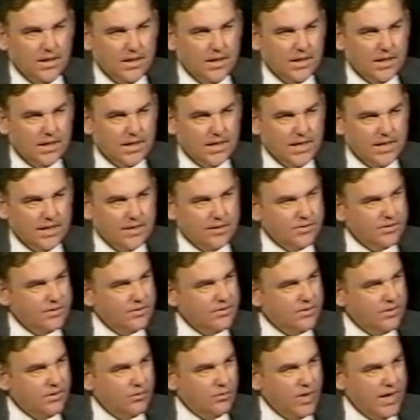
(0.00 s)
And I
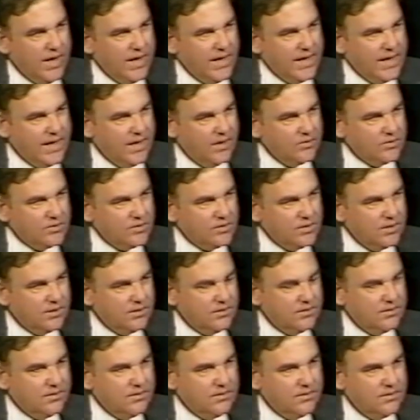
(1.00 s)
entered the White House at
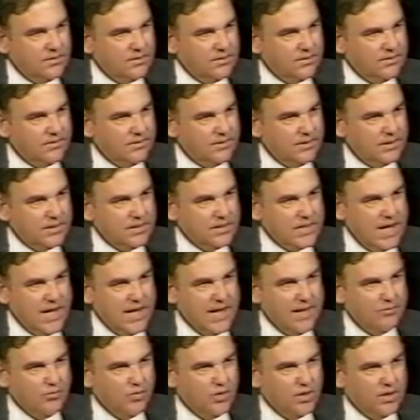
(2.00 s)
a
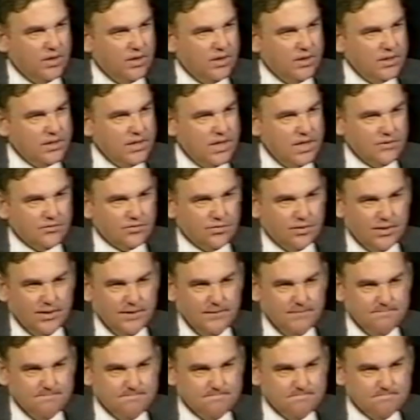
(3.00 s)
time when our country,
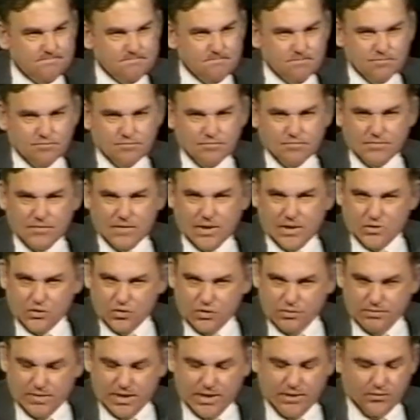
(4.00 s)
as you
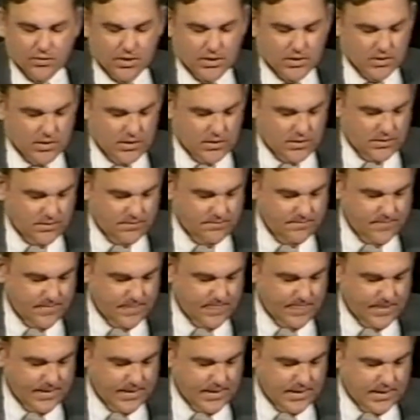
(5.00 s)
may recall,
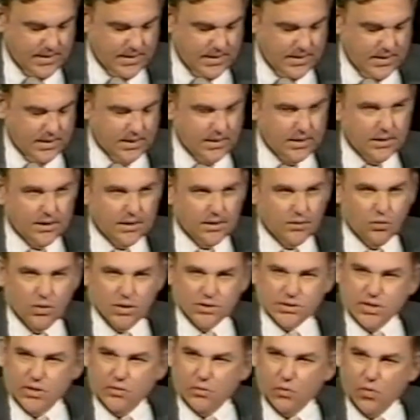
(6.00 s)
was
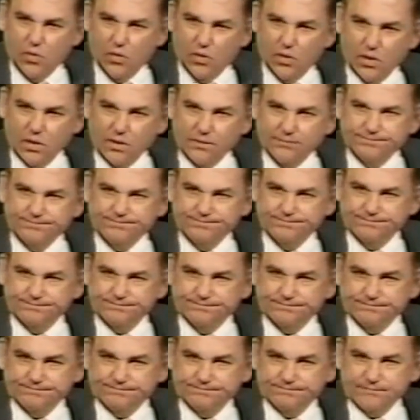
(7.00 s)
at war,
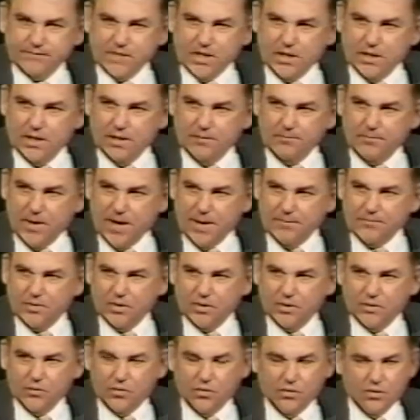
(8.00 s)
an
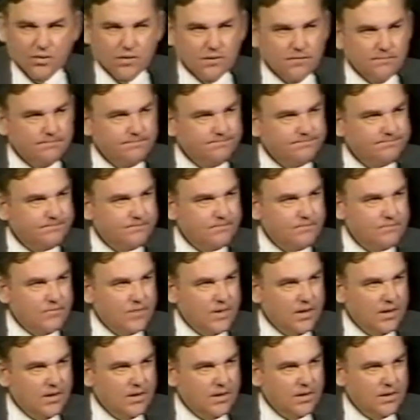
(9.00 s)
unpopular war.
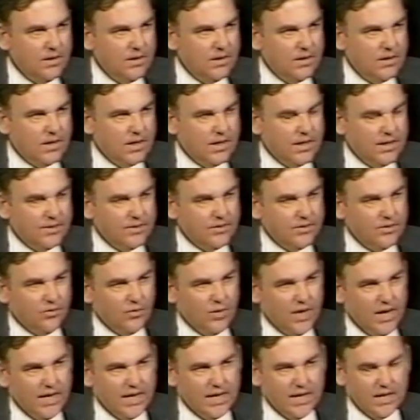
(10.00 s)
I entered the
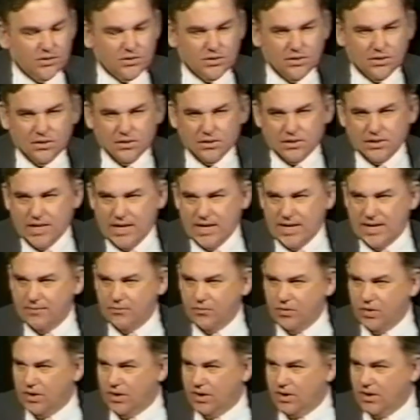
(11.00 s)
White House at the time
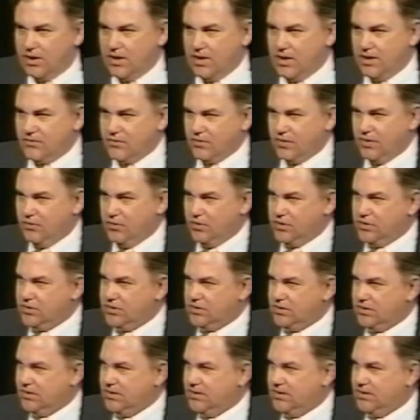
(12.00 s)
when our country was